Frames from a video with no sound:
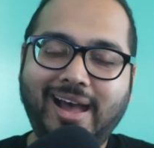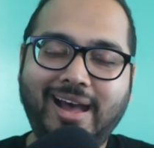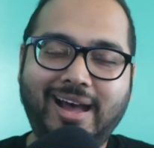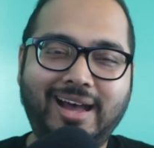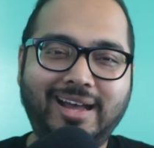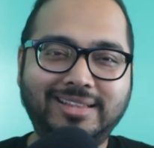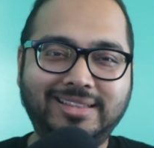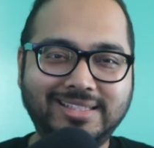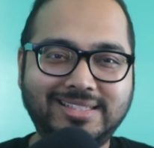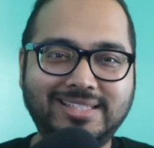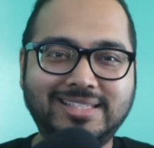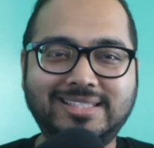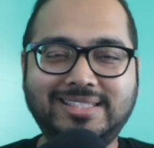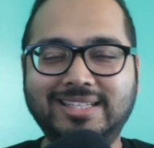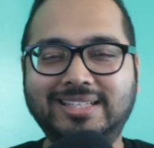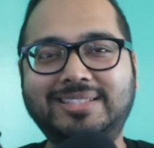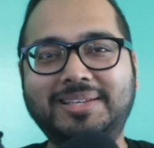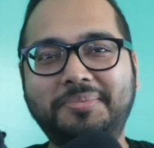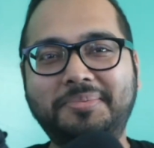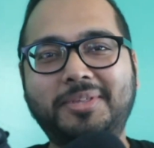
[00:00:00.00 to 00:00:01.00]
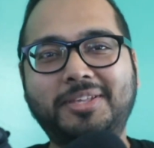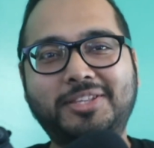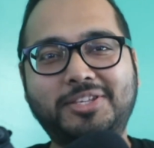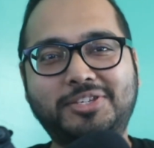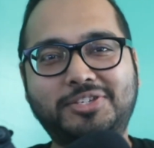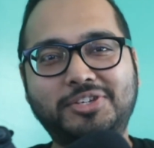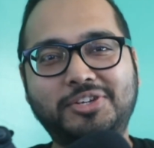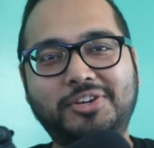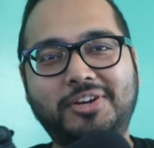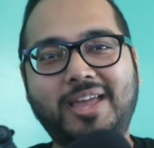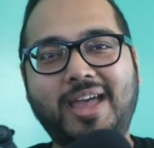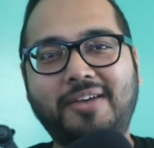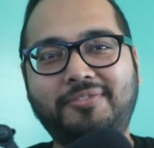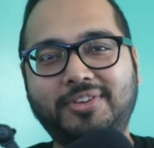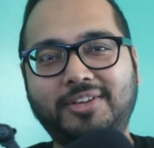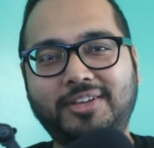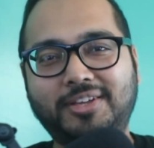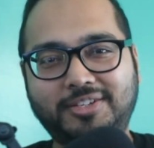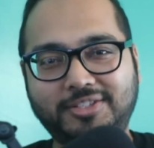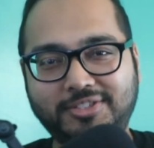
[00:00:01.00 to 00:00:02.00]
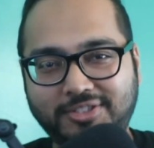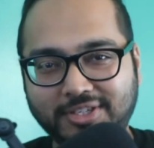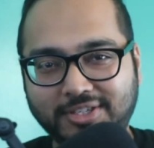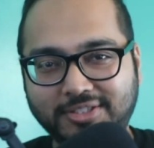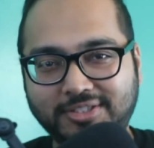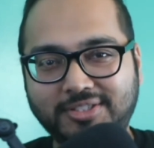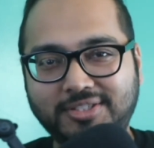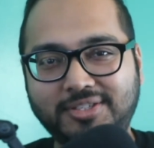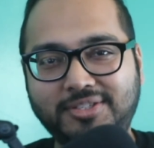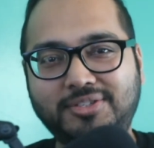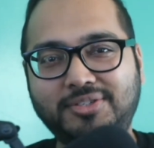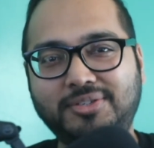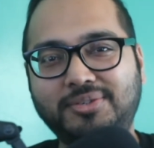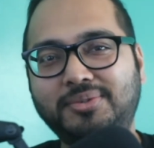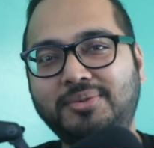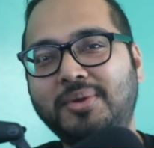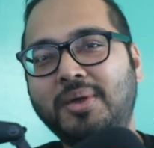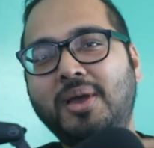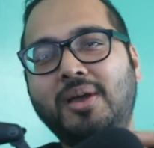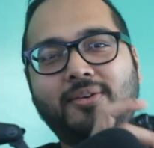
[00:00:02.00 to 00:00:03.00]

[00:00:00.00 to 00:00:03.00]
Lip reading: This is still something that you're gonna have to get adjusted to